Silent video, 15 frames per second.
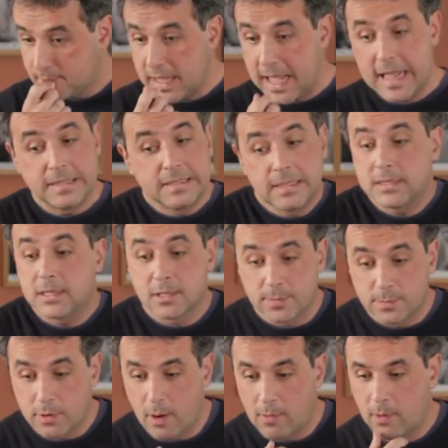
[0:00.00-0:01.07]
And this is
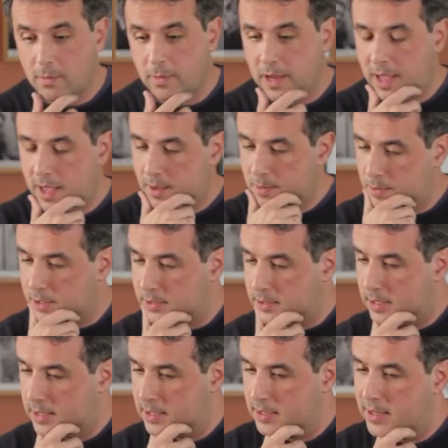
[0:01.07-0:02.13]
probably what
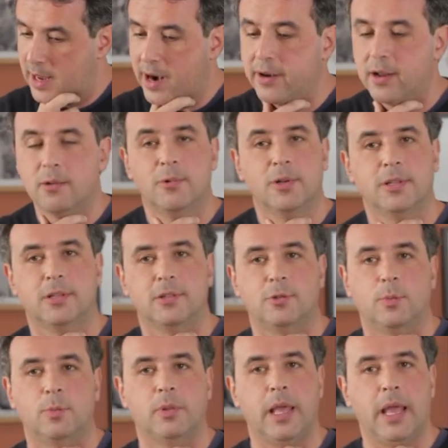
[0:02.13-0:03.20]
Daria wanted
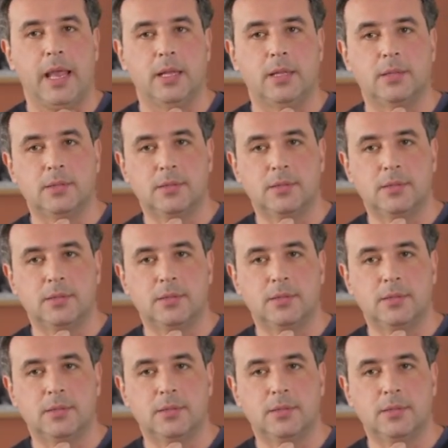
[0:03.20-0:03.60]
to play